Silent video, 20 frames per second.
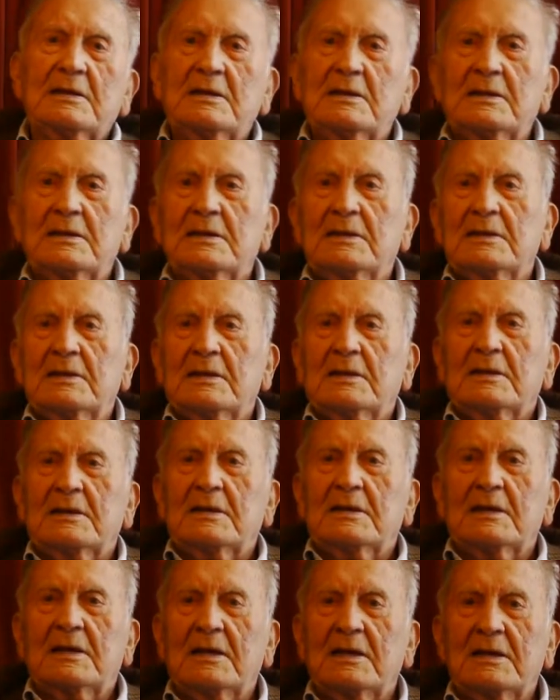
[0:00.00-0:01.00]
So did
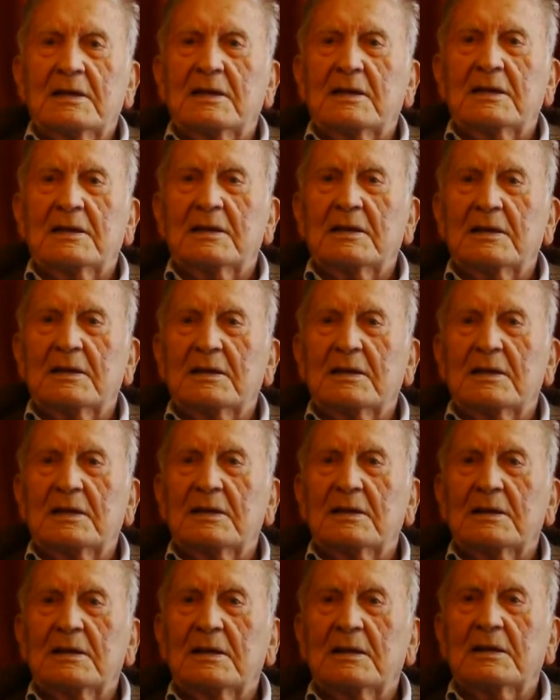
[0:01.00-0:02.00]
your father come over for
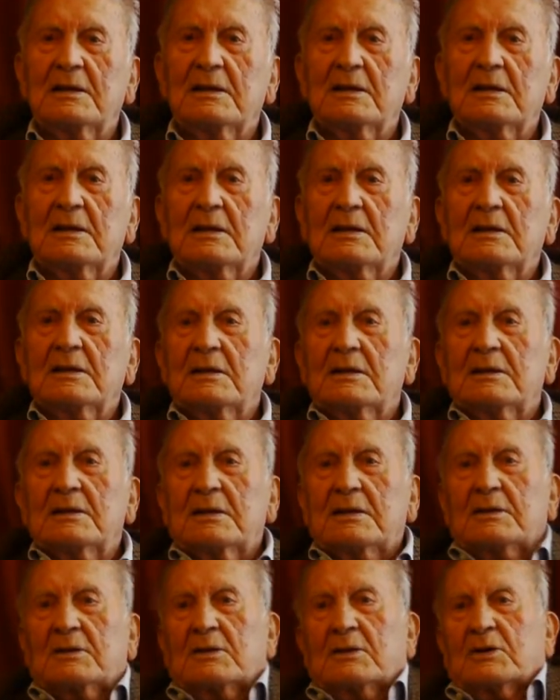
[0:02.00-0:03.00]
the for the wedding,
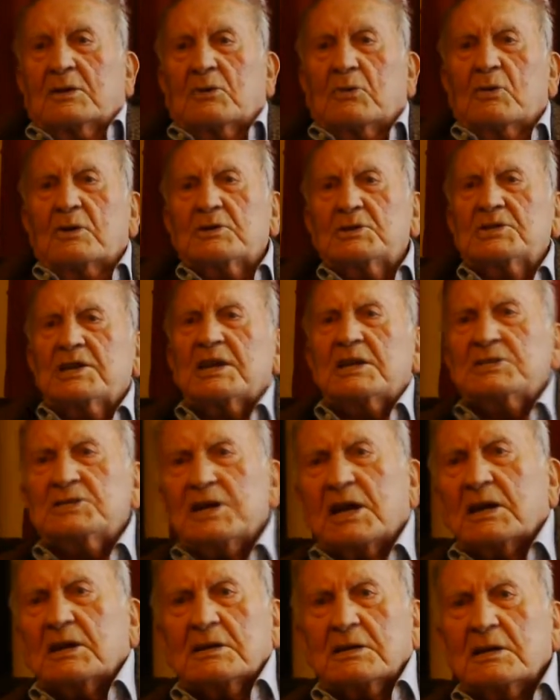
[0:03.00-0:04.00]
Steve? Oh, he did,
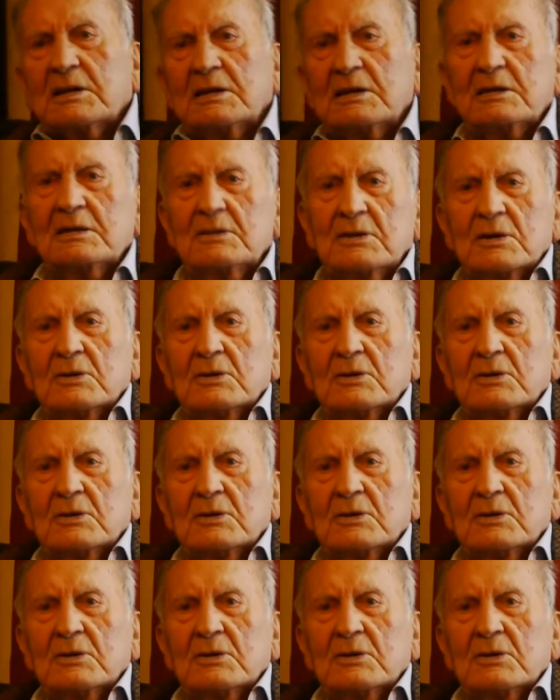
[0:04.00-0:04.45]
yeah. Yeah.